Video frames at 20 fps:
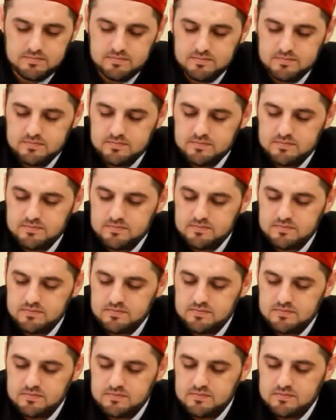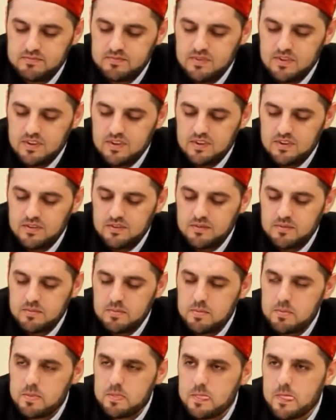
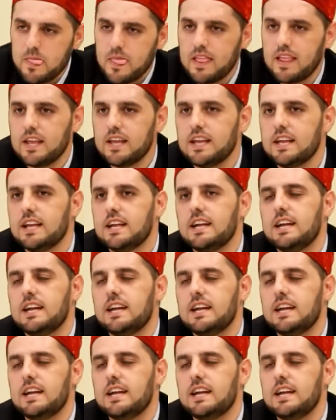(silence)